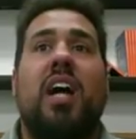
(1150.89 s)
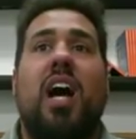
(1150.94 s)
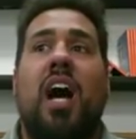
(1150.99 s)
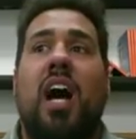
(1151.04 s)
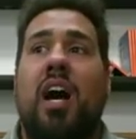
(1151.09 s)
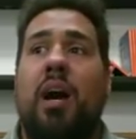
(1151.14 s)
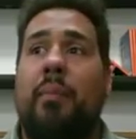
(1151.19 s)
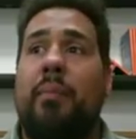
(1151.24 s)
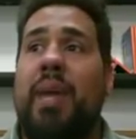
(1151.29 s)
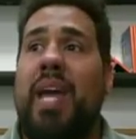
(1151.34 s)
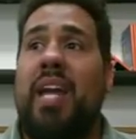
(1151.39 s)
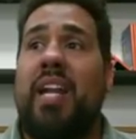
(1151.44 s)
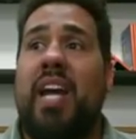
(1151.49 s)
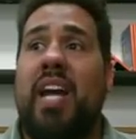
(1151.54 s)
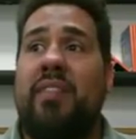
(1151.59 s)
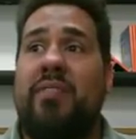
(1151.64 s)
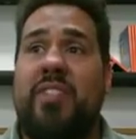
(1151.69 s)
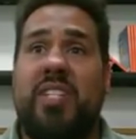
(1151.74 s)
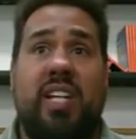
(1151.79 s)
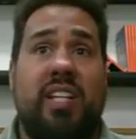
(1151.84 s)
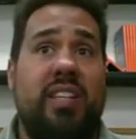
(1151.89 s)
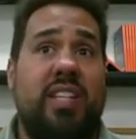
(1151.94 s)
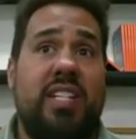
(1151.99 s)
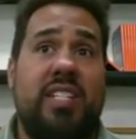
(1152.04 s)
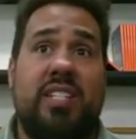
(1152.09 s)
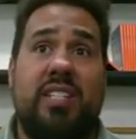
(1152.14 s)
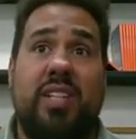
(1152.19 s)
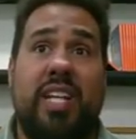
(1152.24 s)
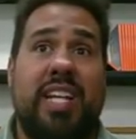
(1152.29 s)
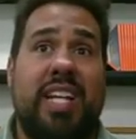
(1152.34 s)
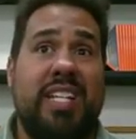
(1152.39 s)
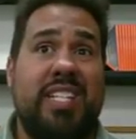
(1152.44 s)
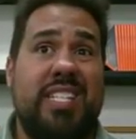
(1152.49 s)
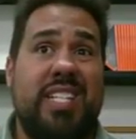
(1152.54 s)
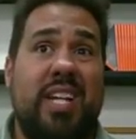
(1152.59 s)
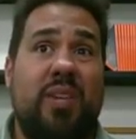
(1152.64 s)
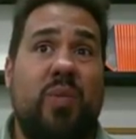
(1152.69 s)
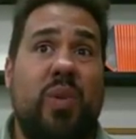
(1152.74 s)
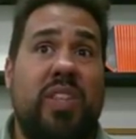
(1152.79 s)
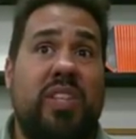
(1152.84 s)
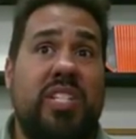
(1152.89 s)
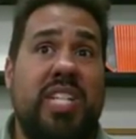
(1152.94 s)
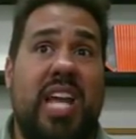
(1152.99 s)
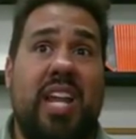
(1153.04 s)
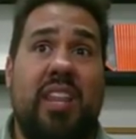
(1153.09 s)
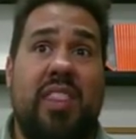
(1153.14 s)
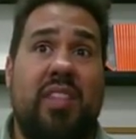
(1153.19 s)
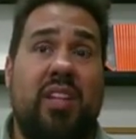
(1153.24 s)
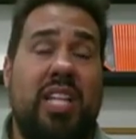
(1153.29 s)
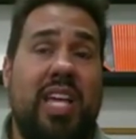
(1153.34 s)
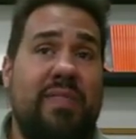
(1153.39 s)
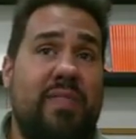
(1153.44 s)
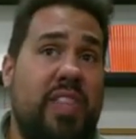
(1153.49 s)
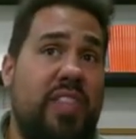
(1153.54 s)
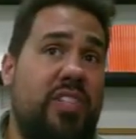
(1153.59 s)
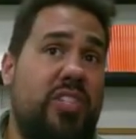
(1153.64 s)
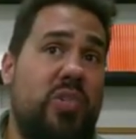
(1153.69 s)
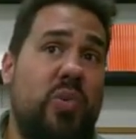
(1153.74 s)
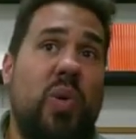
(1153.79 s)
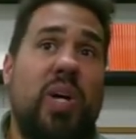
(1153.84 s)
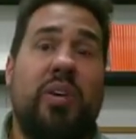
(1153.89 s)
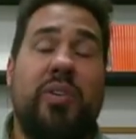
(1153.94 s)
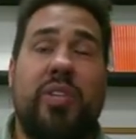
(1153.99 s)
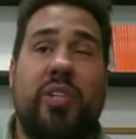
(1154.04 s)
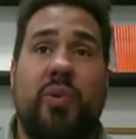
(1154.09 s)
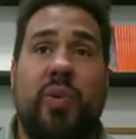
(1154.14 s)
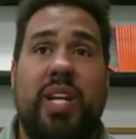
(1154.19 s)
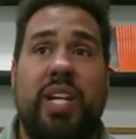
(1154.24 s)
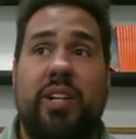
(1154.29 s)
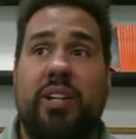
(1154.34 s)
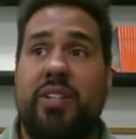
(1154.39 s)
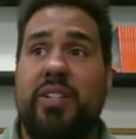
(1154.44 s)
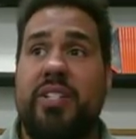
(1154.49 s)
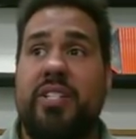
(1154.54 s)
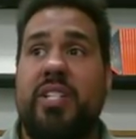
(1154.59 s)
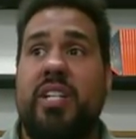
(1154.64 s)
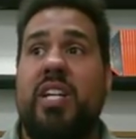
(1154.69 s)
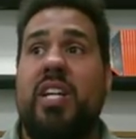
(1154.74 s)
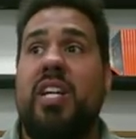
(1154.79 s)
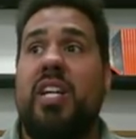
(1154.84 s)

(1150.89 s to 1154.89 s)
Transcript: And I've done this, like I said, with 10th, 11th, 12th graders.